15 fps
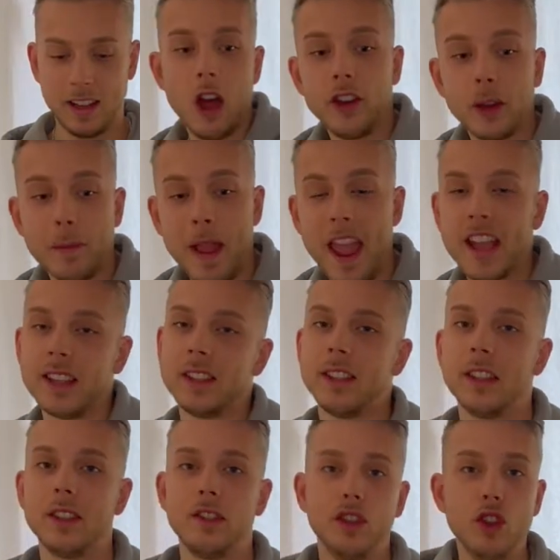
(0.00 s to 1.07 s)

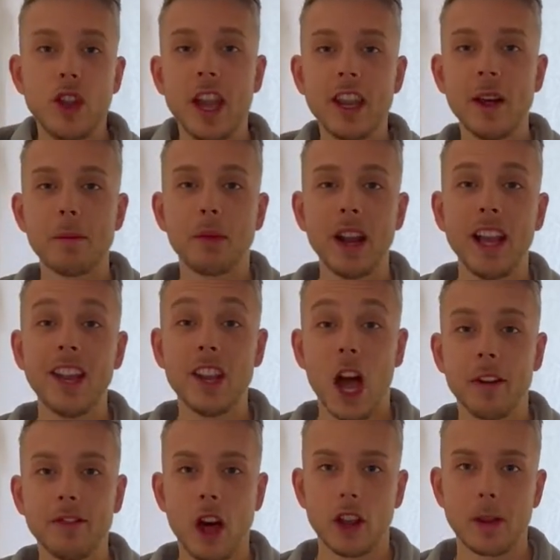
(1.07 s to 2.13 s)
Underpantses. You cannot bring
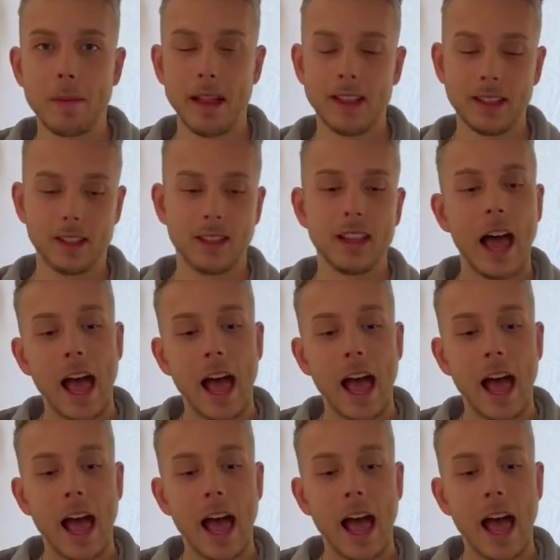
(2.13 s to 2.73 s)
enough underpantses.